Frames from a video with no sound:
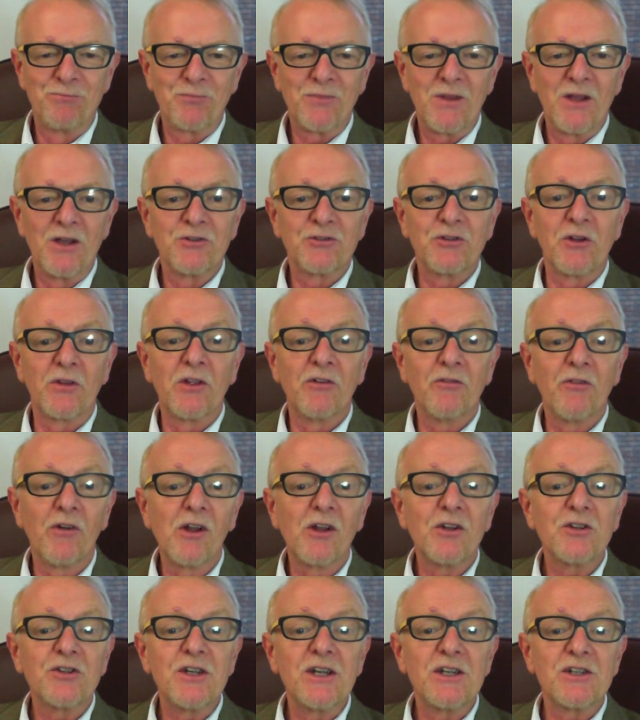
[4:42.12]
So the
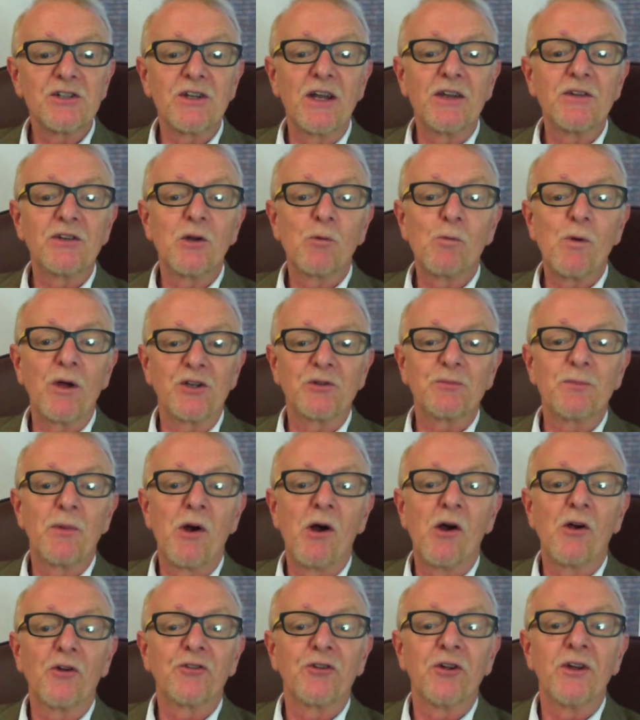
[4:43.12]
Volunteer Centre West
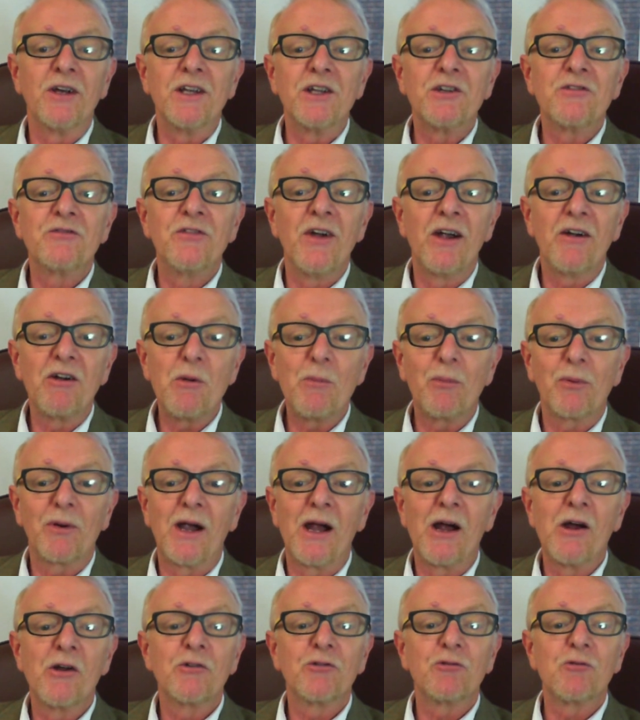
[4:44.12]
Berkshire is very
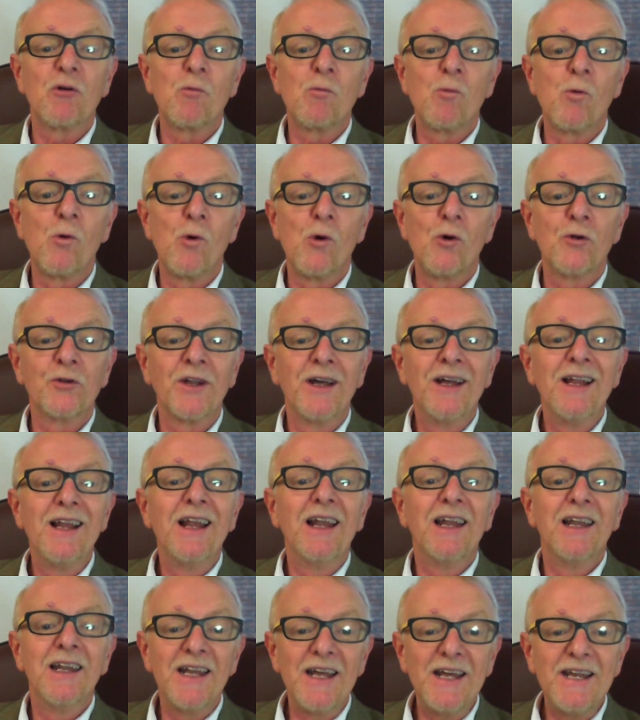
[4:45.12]
proud to award
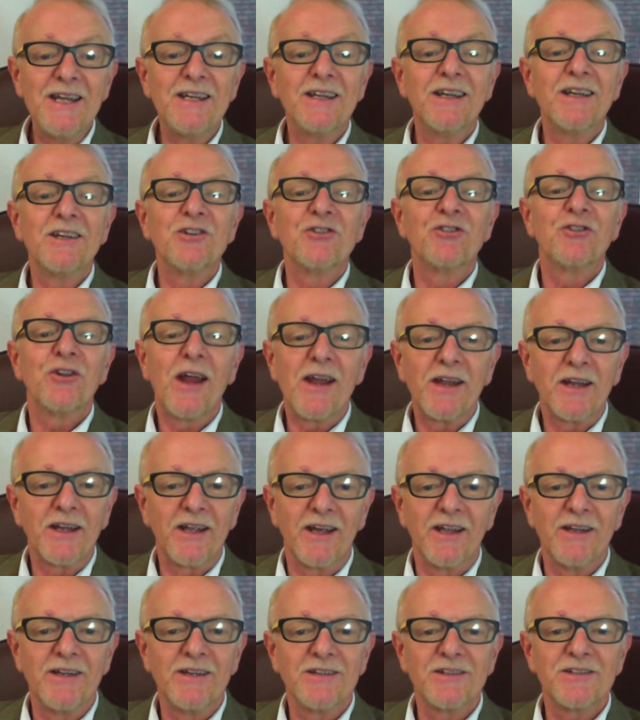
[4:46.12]
Lynn
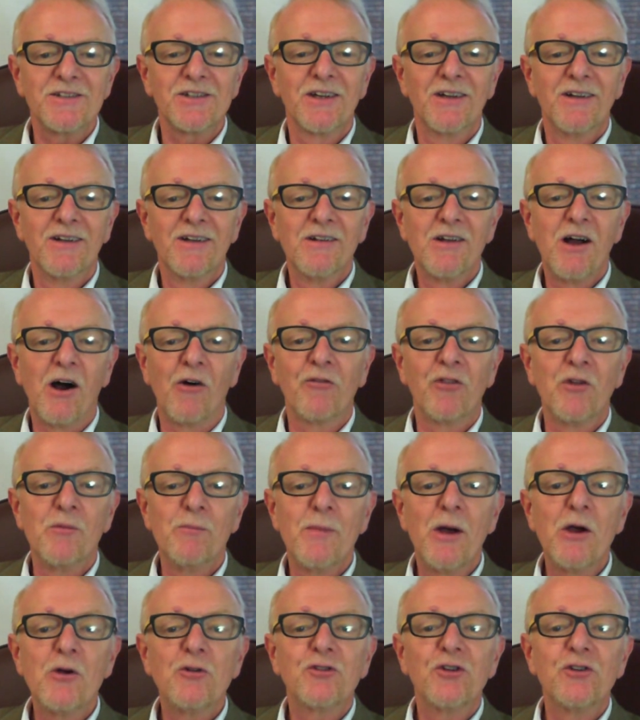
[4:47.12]
Jenkins of the
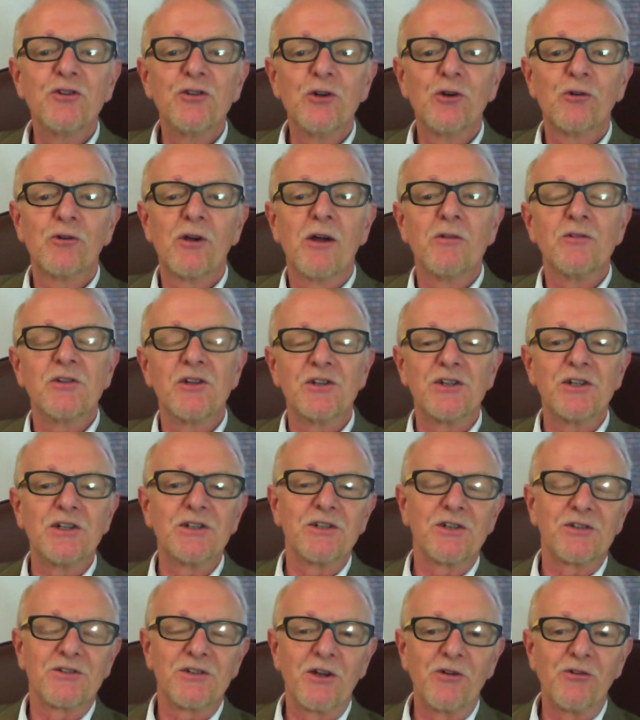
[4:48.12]
Motor Neurone
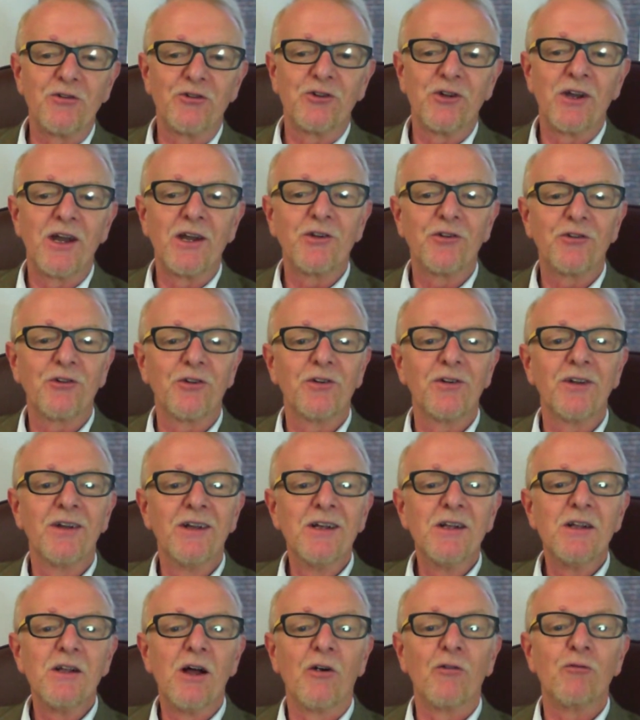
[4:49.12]
Disease Association
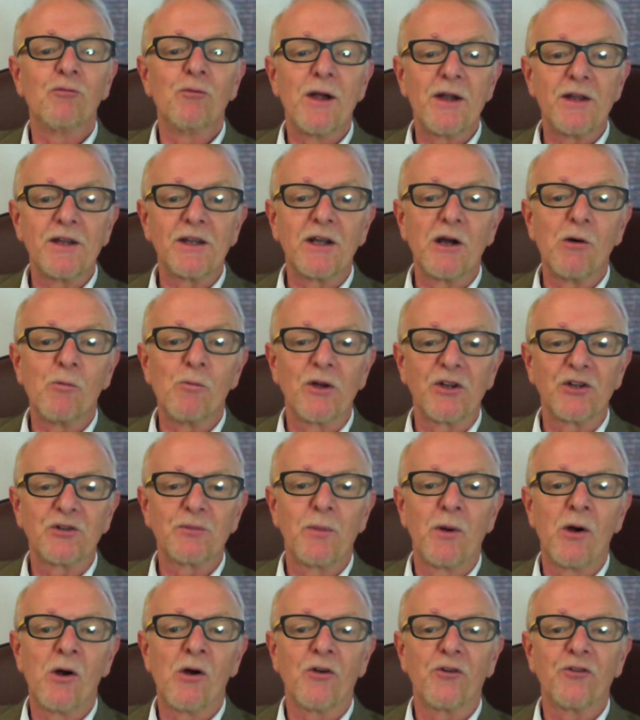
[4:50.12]
of Reading and West
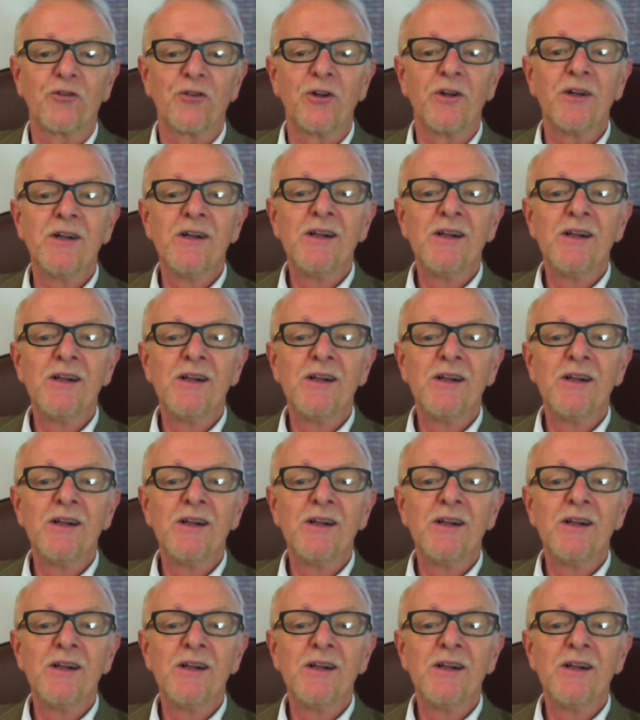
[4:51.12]
Berkshire